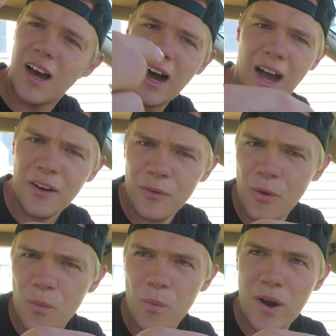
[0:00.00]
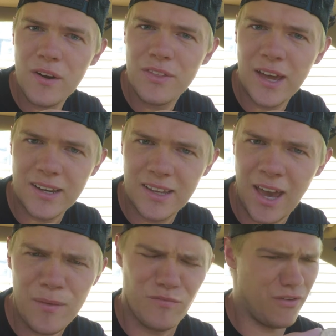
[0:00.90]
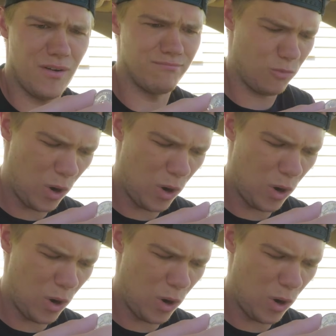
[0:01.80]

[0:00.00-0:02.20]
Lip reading: I don't know where that came from.